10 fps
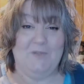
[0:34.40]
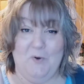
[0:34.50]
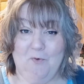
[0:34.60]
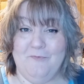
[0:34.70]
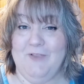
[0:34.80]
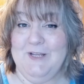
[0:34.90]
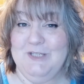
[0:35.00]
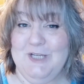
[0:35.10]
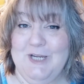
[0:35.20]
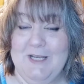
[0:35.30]
cornflake
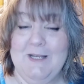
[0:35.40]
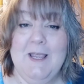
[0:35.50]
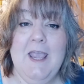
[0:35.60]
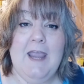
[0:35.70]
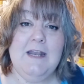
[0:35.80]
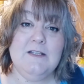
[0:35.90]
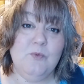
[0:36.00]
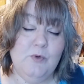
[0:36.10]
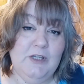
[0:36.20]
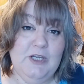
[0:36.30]
chicken. And it's
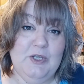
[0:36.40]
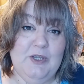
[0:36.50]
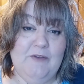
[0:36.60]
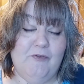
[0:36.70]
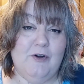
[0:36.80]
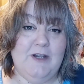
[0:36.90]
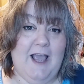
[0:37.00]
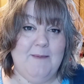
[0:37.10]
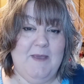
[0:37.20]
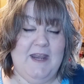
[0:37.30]
really good for a
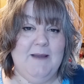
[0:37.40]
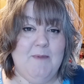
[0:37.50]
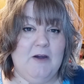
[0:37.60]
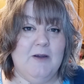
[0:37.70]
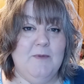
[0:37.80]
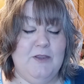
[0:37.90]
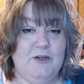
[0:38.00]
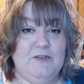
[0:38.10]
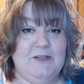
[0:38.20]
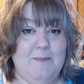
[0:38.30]
diabetic. My grandmother
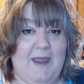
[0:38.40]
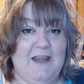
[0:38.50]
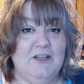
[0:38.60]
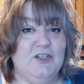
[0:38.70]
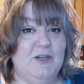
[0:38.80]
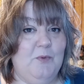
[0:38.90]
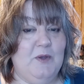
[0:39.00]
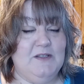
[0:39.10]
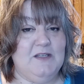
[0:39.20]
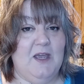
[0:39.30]
used to make it. She
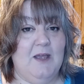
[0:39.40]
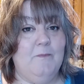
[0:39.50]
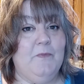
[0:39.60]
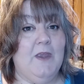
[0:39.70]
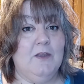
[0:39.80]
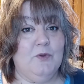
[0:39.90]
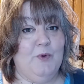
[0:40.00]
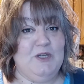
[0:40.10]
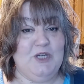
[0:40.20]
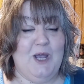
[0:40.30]
was a uh,
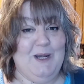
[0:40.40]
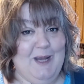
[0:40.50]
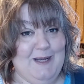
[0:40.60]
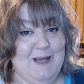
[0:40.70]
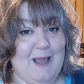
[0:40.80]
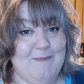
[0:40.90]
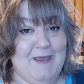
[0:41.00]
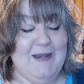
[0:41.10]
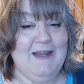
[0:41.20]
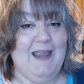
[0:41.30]
three shot a day
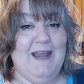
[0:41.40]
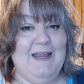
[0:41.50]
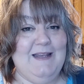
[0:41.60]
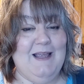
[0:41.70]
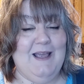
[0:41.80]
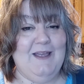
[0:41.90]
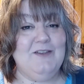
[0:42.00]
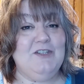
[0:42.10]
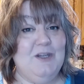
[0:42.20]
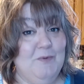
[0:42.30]
diabetic, and uh,
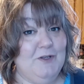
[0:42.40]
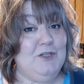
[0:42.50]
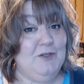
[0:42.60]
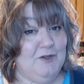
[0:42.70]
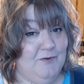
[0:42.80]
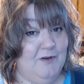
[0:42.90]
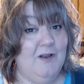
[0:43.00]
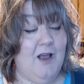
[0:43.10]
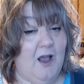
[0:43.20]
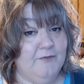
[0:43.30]
she would
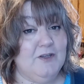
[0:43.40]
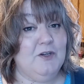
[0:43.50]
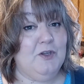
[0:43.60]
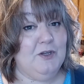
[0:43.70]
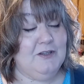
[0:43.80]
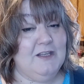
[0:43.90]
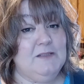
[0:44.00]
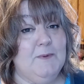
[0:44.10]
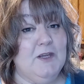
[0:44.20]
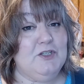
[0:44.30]
often cook
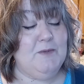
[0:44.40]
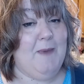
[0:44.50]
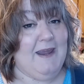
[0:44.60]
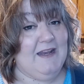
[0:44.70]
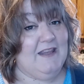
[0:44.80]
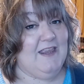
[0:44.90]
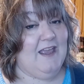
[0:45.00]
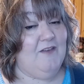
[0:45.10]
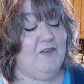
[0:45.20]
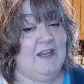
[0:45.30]
this because you bake it in
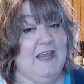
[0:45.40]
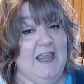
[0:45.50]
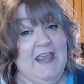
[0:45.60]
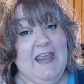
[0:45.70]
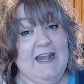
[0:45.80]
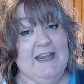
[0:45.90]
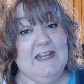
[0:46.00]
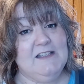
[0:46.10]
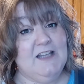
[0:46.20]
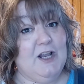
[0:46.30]
the oven and it
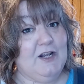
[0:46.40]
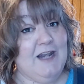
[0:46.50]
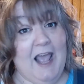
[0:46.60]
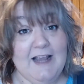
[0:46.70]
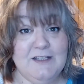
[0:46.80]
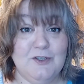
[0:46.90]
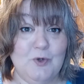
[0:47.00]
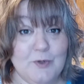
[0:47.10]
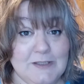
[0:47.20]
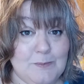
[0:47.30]
gives it a nice
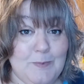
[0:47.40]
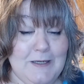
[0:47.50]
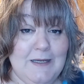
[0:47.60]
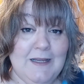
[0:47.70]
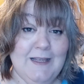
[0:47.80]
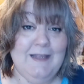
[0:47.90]
crispy